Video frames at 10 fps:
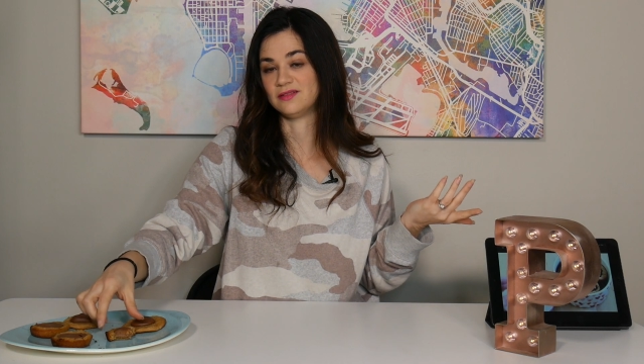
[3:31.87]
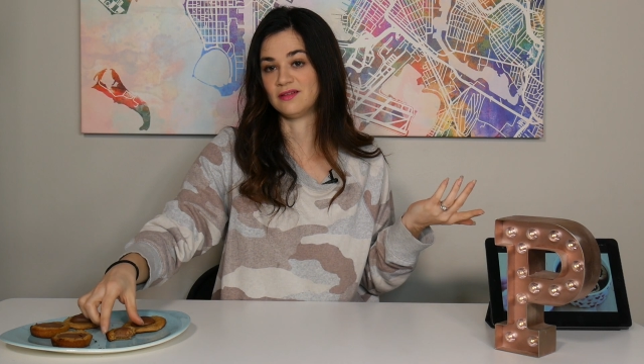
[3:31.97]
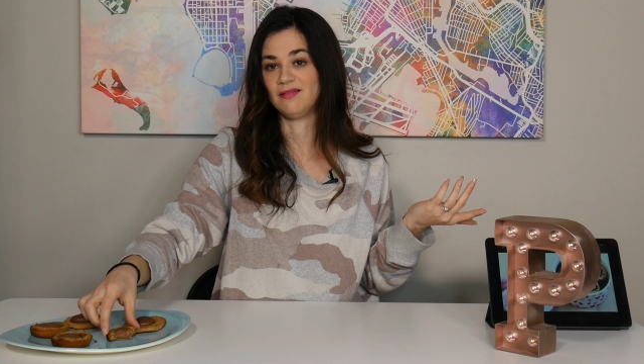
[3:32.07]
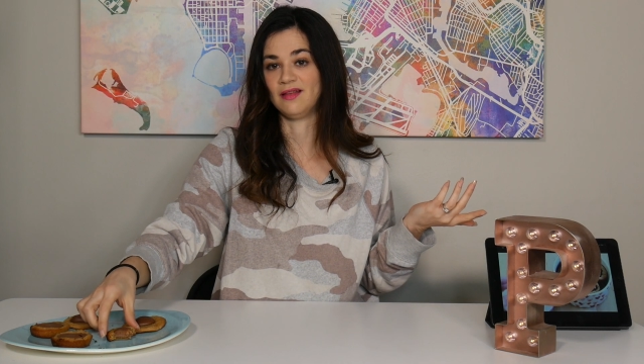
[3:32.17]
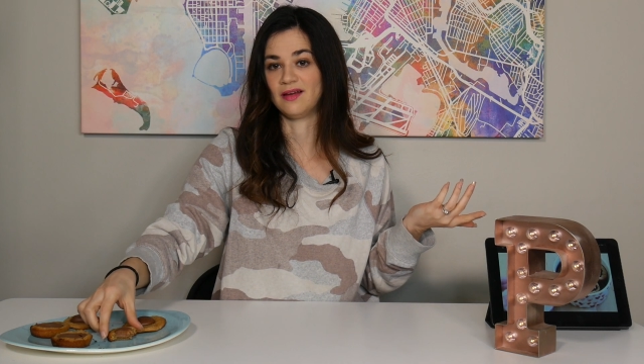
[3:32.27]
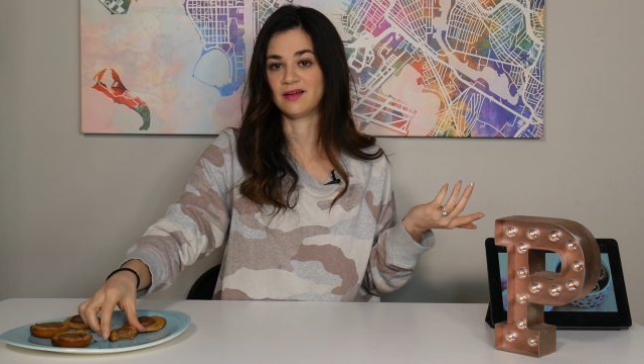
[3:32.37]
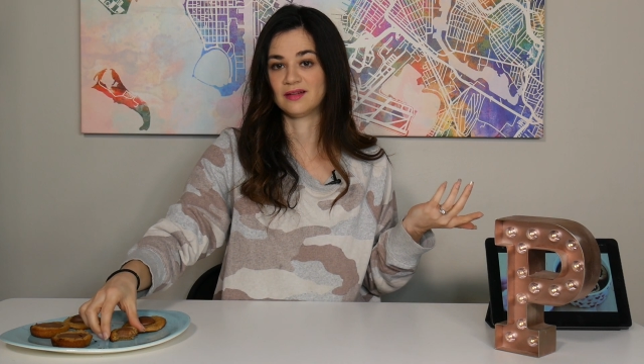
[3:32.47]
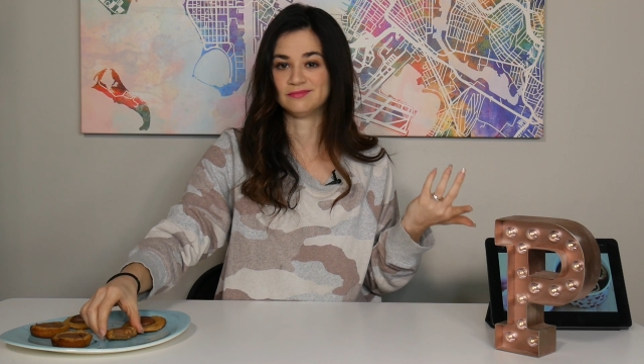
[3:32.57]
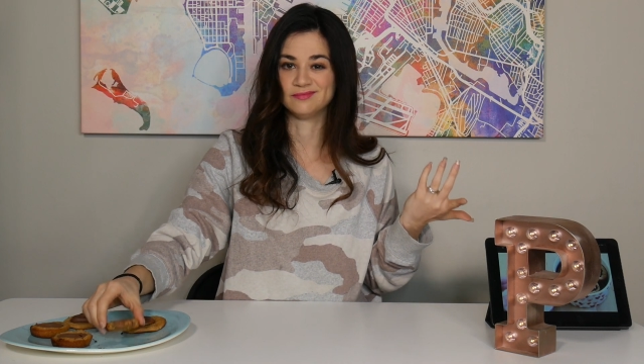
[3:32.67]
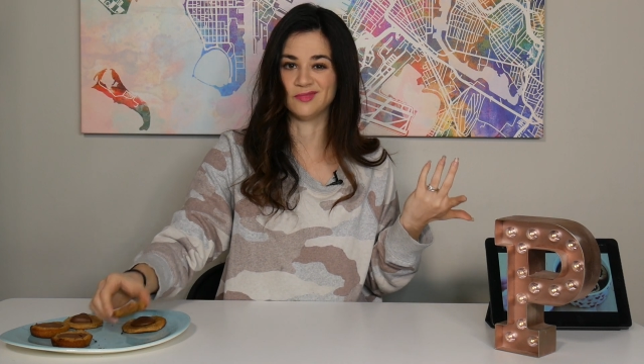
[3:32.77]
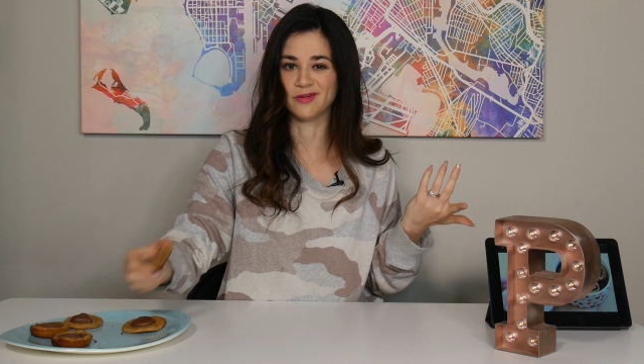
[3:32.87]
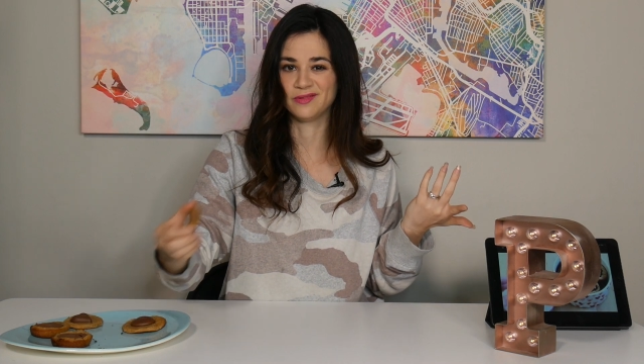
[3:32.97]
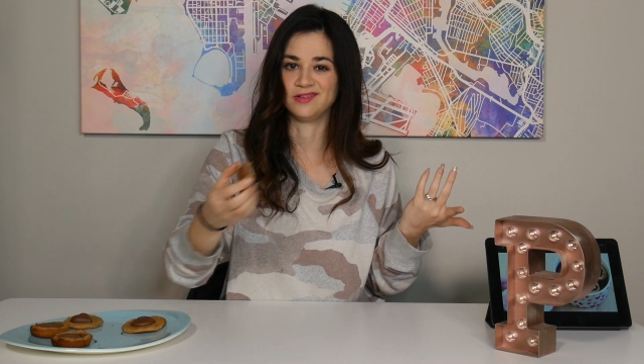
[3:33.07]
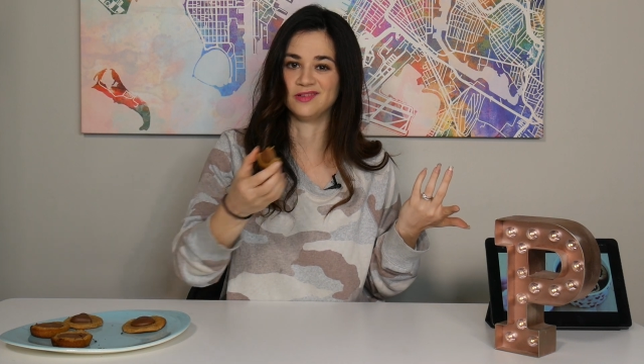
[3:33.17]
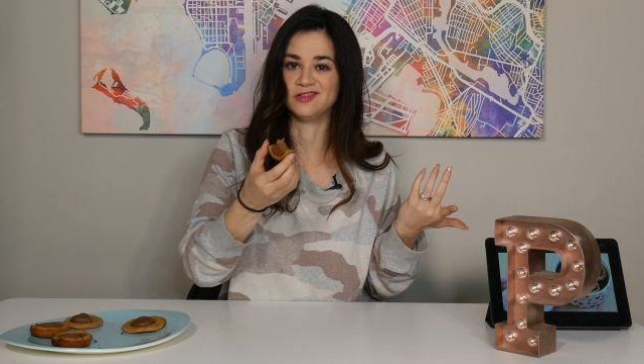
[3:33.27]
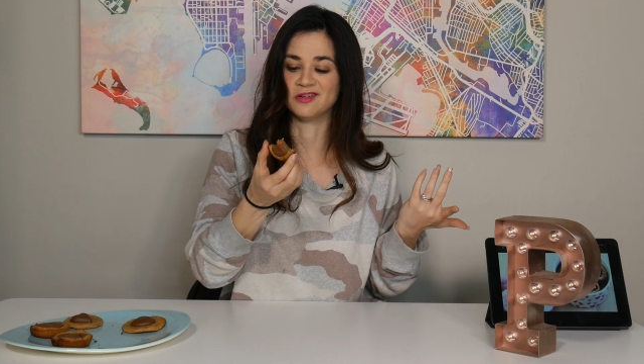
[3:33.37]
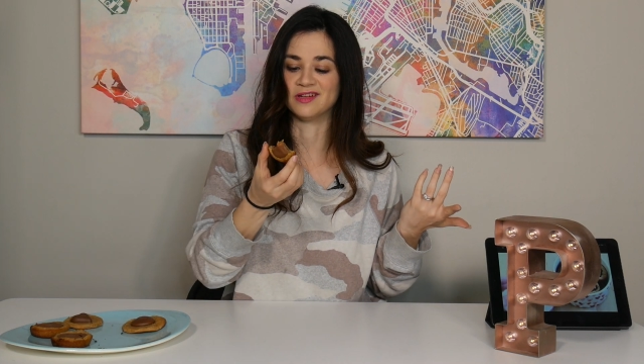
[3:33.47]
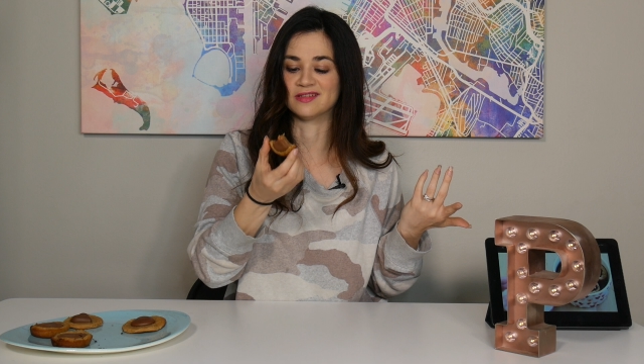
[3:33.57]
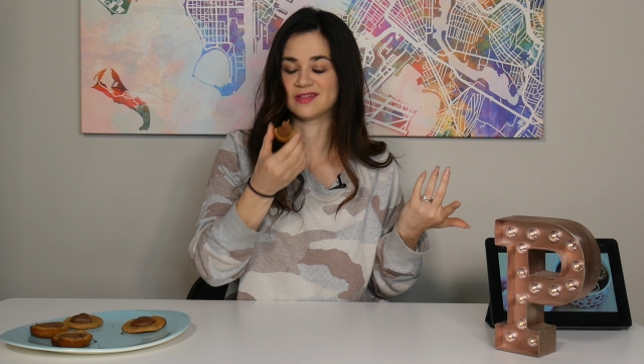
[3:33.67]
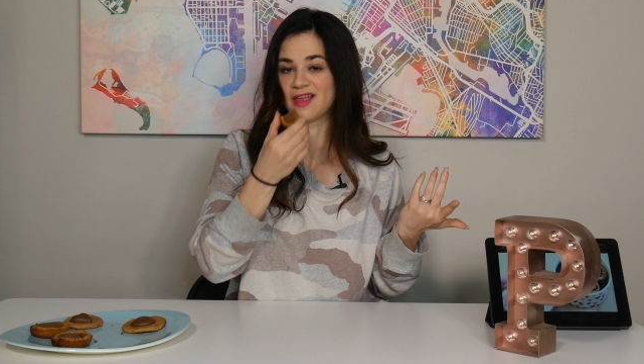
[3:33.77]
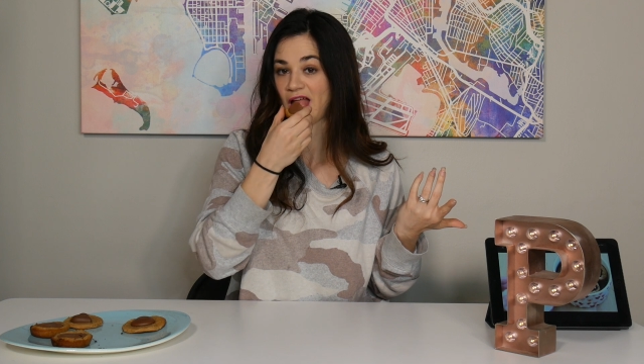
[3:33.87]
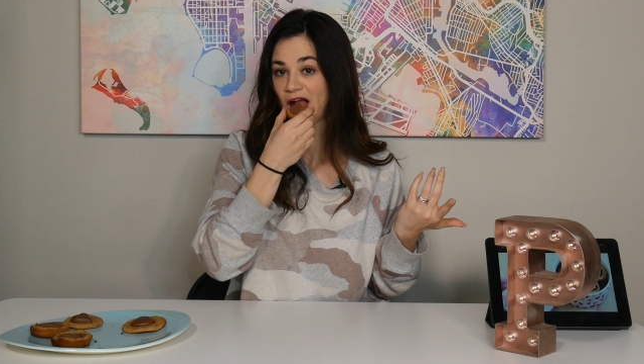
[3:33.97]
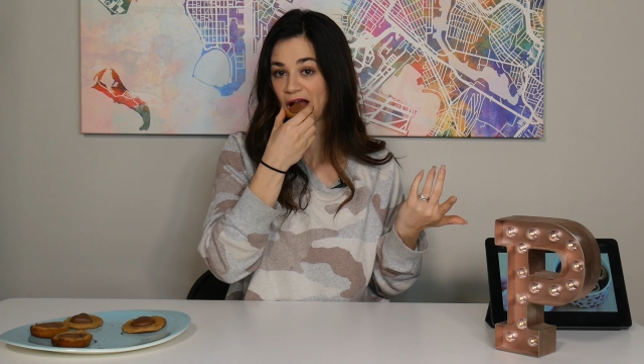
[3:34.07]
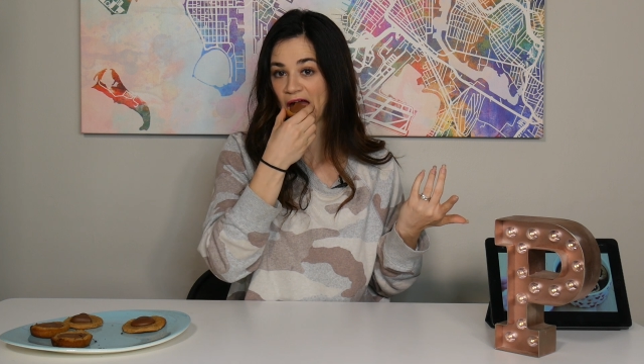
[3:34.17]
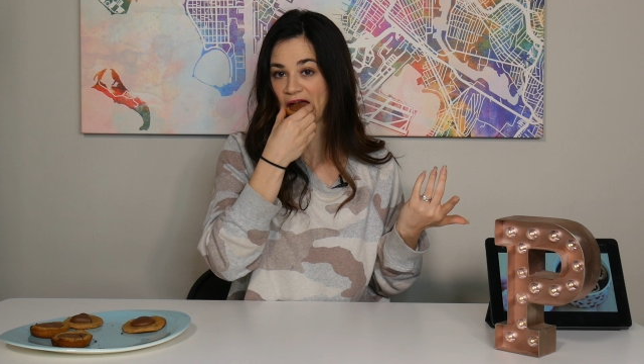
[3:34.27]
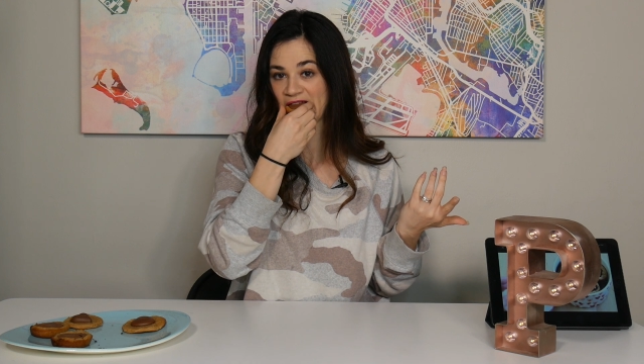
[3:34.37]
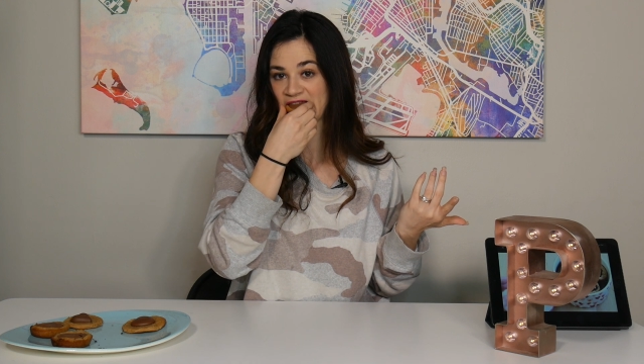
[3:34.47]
So like, why wouldn't you join us? Okay.